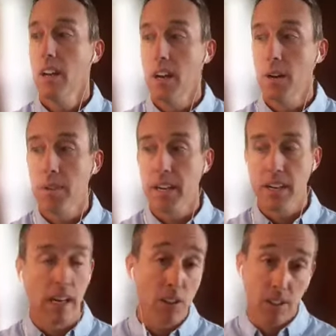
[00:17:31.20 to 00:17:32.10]
It
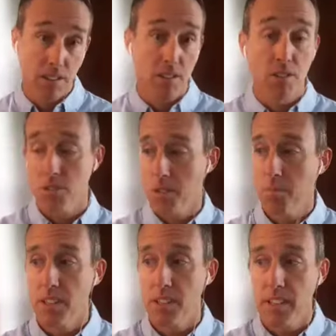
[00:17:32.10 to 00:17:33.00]
allowed us to do some
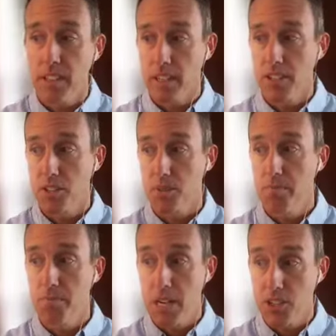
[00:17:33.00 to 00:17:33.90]
of the things I just
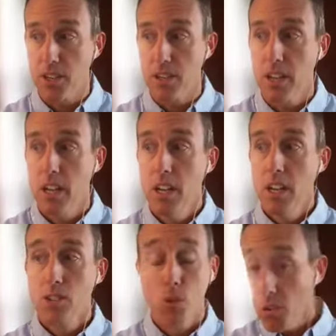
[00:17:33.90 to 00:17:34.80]
mentioned.
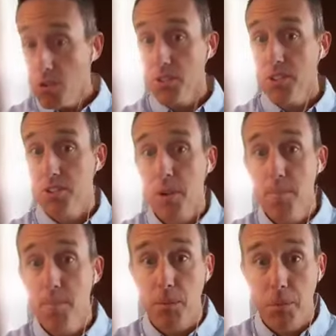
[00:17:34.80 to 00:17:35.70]
So those are the 3
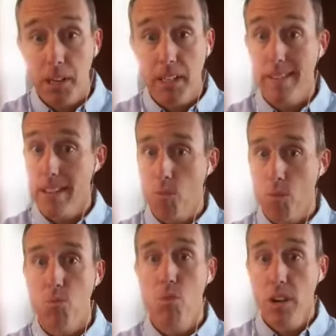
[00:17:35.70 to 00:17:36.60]
big buckets that
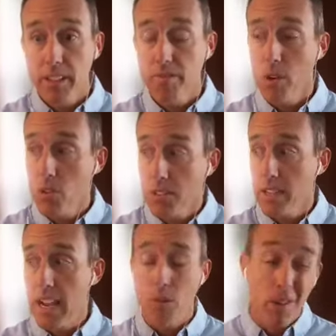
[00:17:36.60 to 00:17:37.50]
we're really
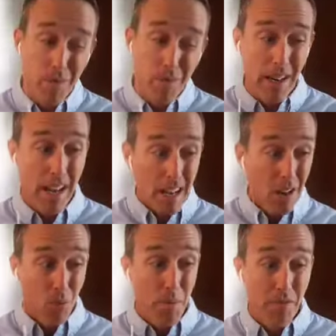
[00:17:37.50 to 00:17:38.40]
focusing on. We've been
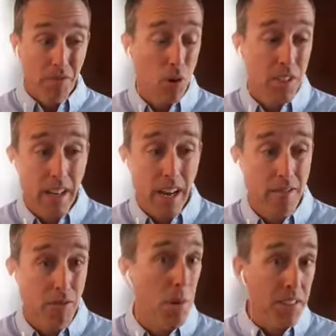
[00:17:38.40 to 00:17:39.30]
focusing on
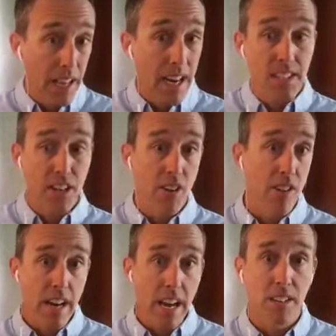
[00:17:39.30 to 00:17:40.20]
for about the last year,
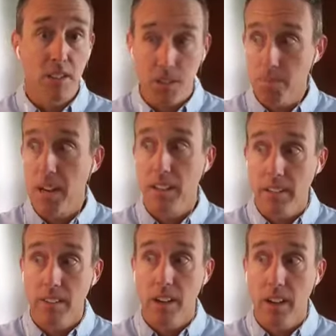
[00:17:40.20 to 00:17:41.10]
and I
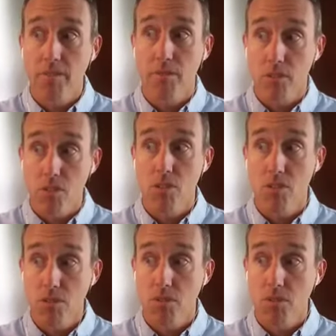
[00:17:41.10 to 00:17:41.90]
suspect for